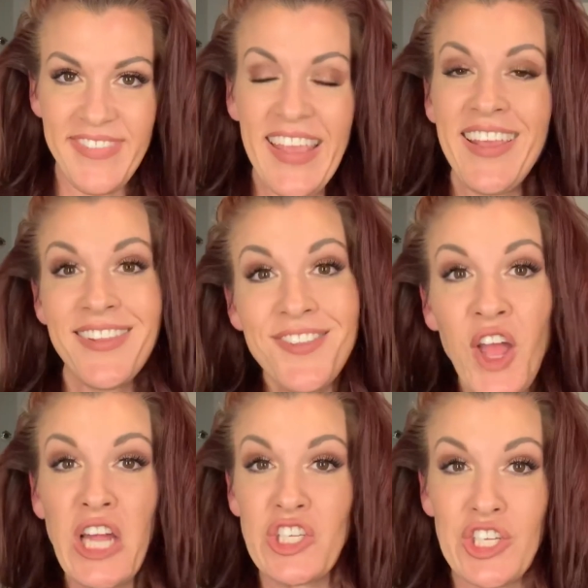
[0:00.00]
It's
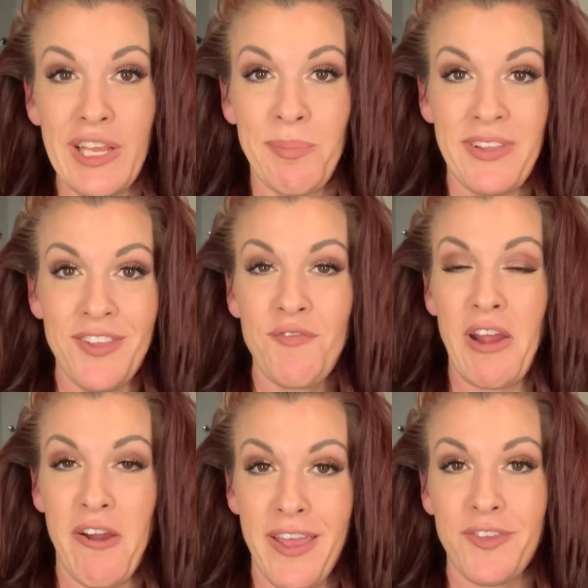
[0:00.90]
not cheap. It's a
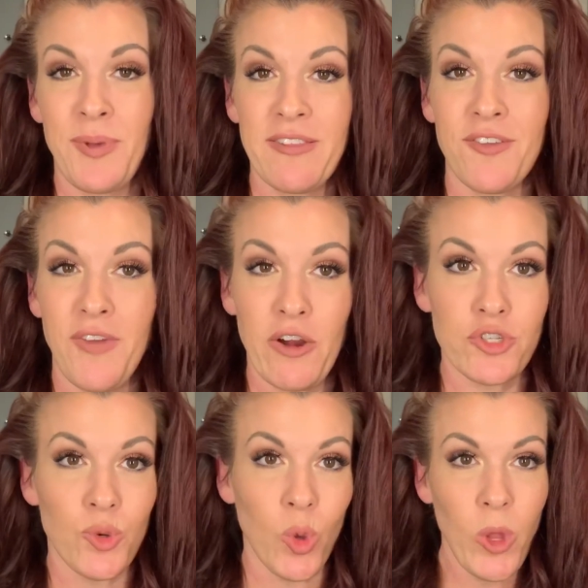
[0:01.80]
very expensive hair
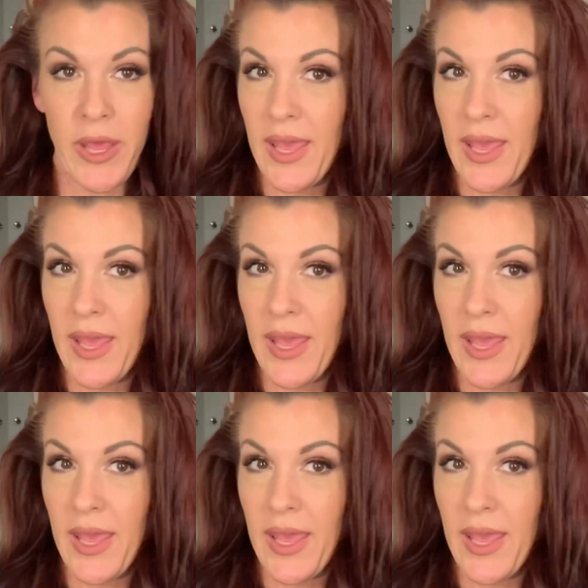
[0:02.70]
tool.